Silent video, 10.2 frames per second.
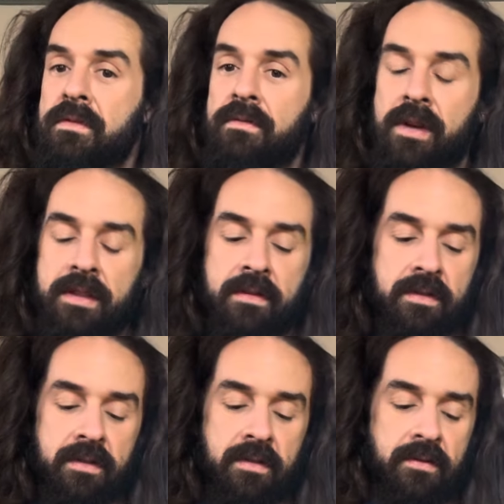right,
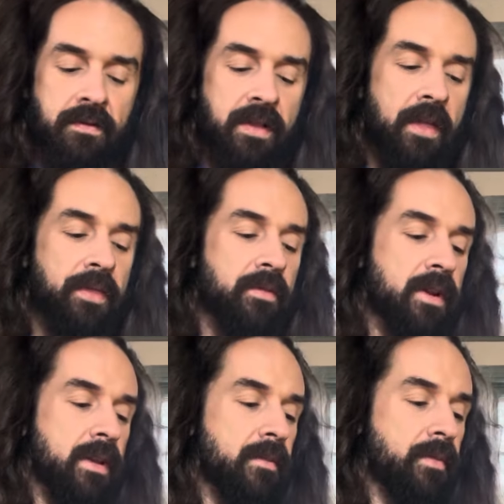the flat
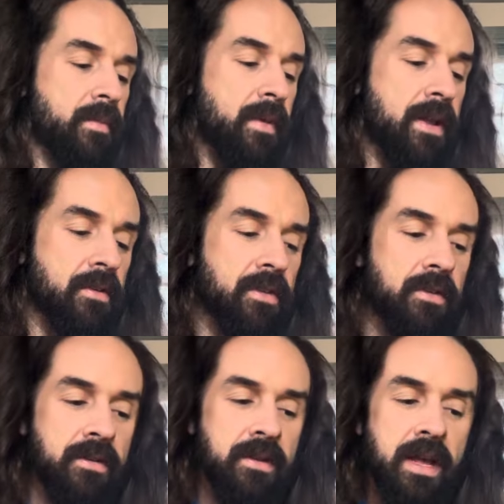3, the minor
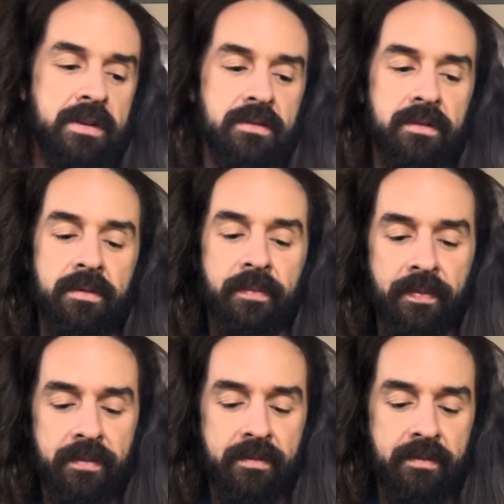third, or the
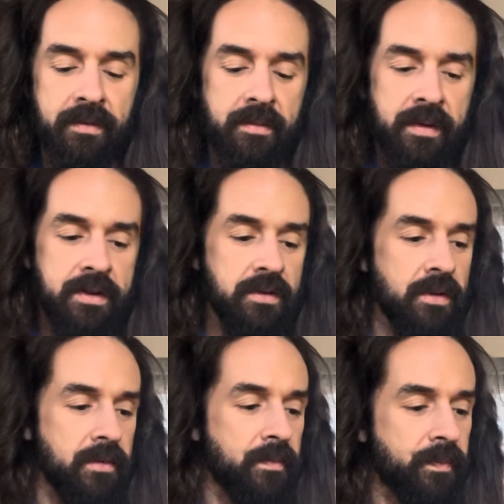major
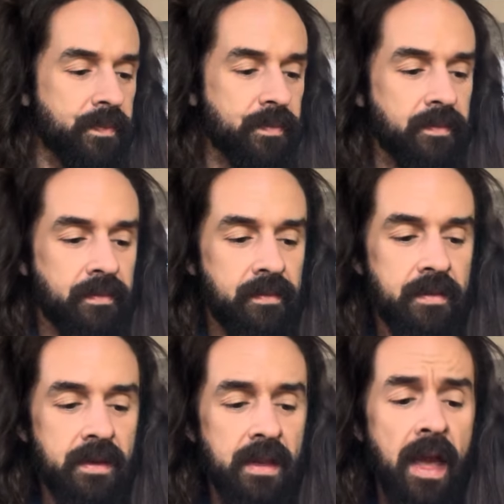third.
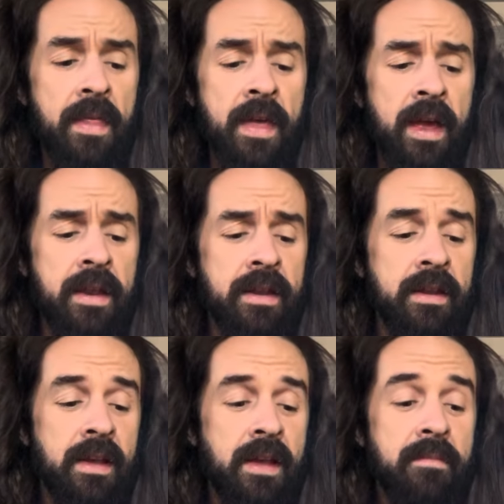And
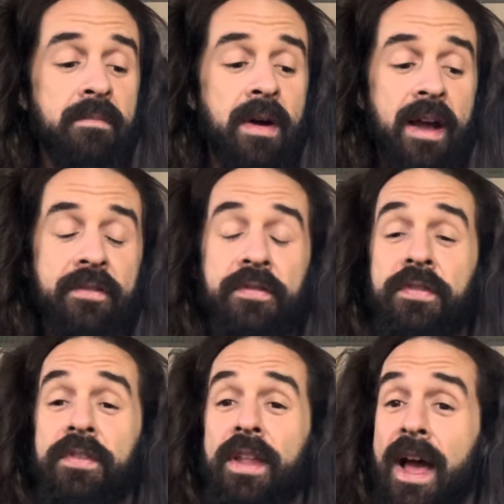then my
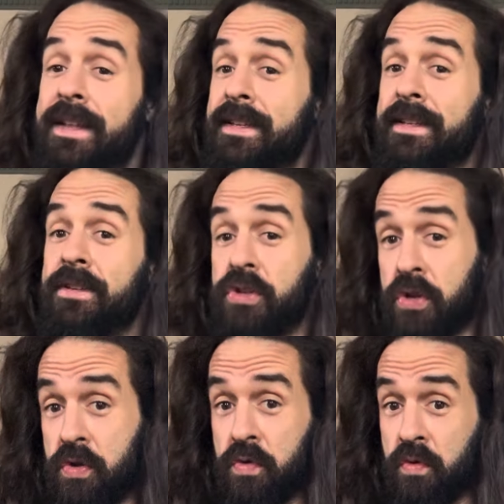flat
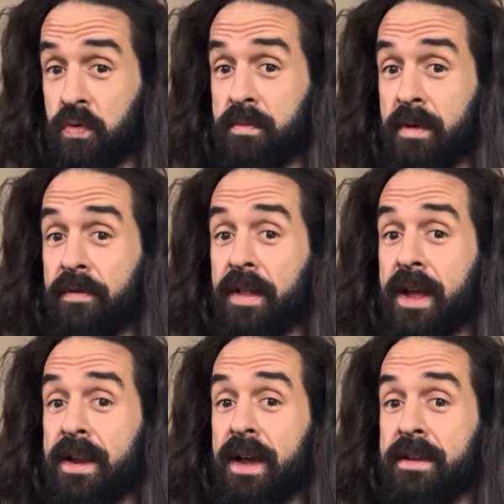2, my
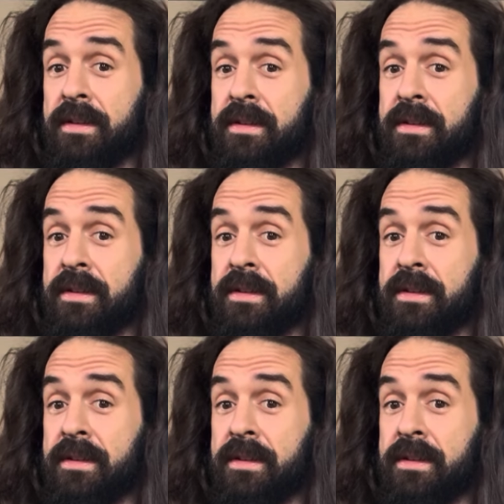flat 9,